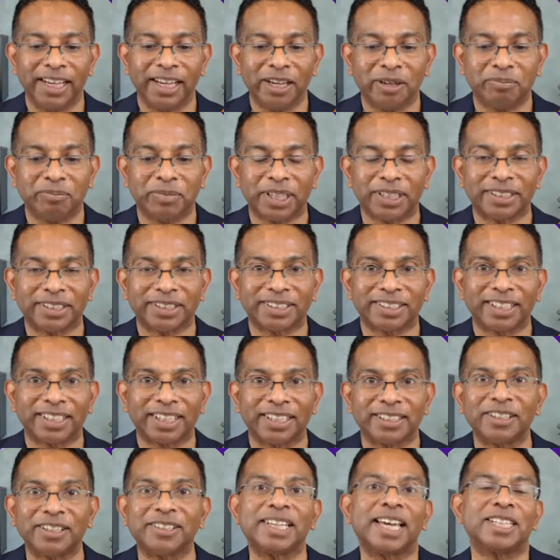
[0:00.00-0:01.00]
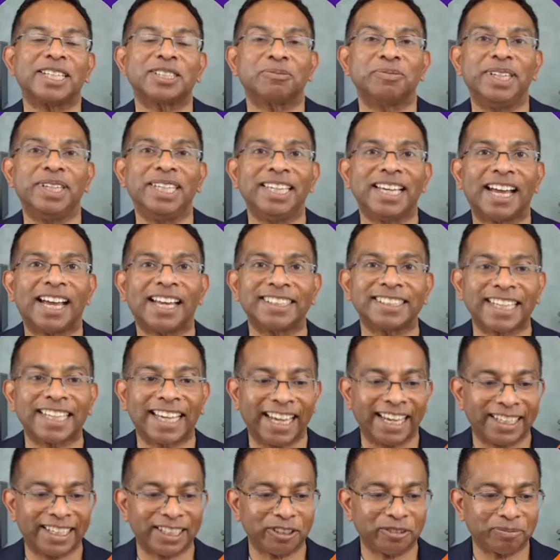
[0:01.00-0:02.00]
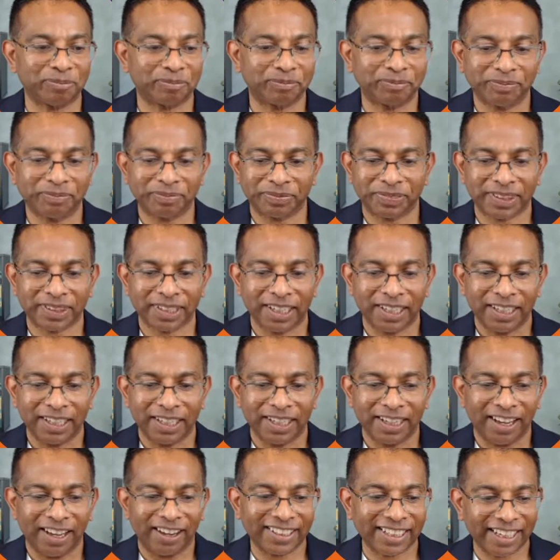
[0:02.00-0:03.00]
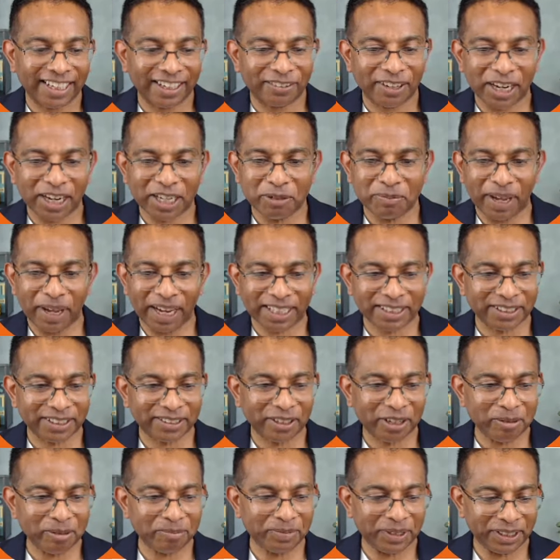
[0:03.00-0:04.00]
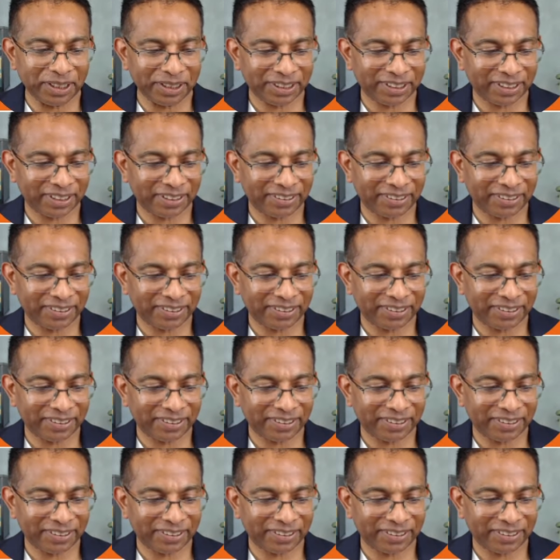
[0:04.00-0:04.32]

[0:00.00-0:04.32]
but don't ask me, ask Anne. Okay, Arani back at the top. All